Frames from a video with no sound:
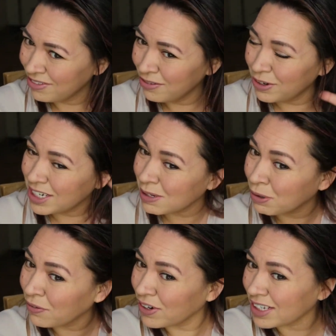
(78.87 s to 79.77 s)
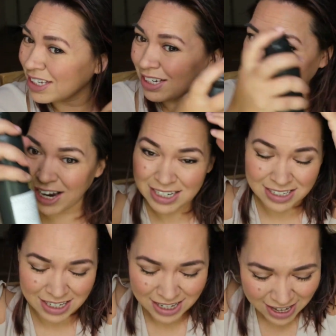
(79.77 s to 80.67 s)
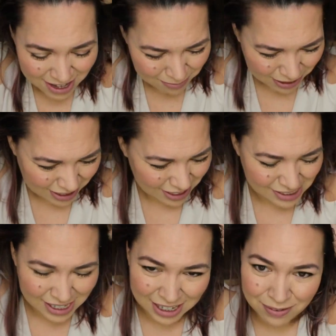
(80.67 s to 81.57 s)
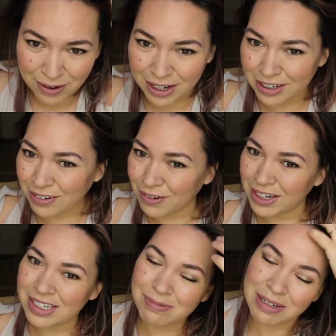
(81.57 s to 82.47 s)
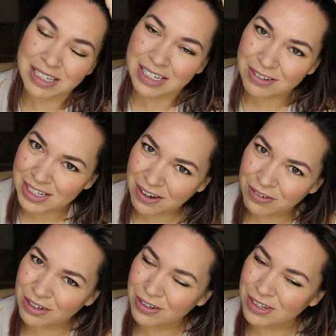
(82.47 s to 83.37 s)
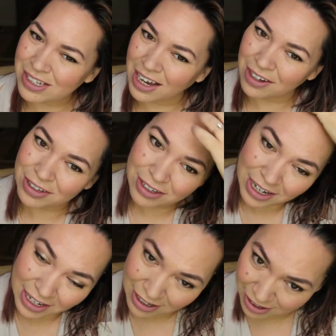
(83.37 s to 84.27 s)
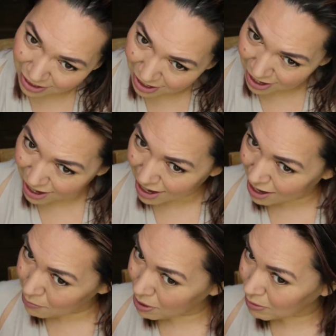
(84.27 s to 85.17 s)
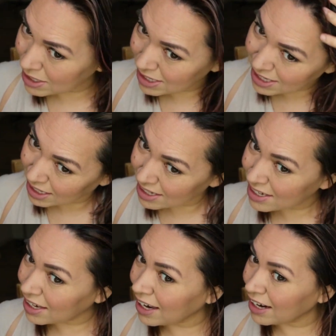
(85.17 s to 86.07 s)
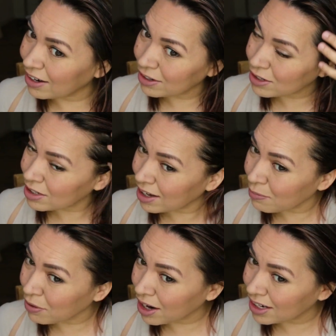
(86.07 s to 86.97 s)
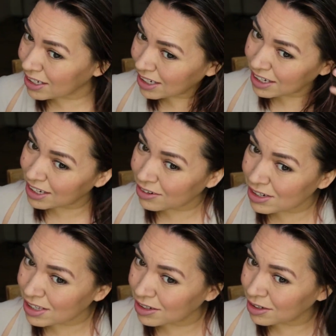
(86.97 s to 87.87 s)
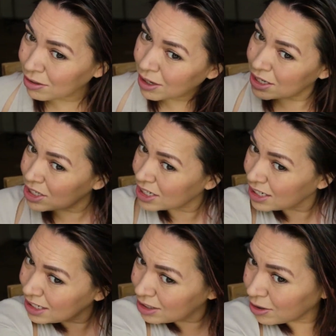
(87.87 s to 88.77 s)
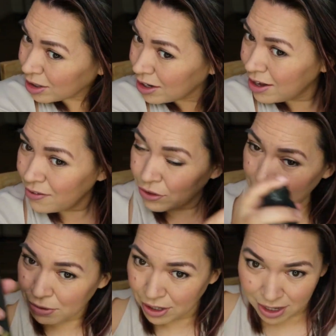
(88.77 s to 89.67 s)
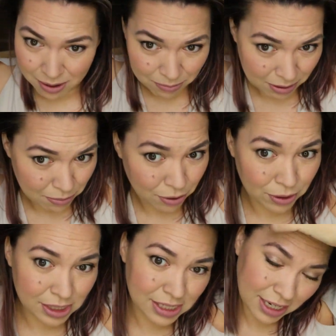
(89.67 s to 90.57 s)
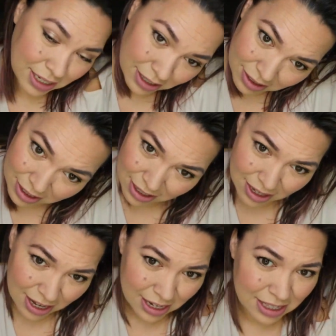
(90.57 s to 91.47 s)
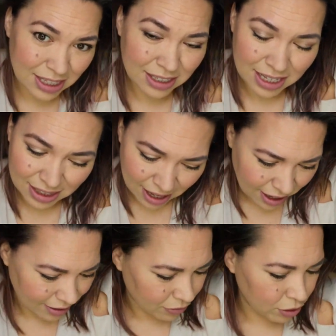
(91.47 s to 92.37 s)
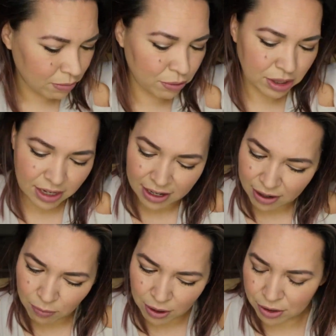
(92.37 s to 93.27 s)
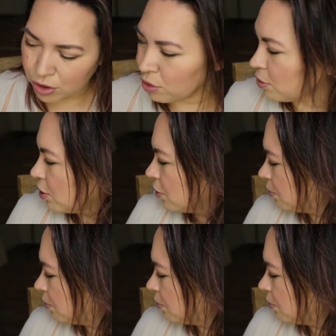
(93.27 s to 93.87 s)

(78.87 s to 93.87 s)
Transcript: Which is perfect to do actually, because hair water, what it's meant to do is after you style your hair, maybe it's a second day hair and you still have product in it, or it's a little crunchy, or you put it up in a ponytail, anything like that, you can put the hair water through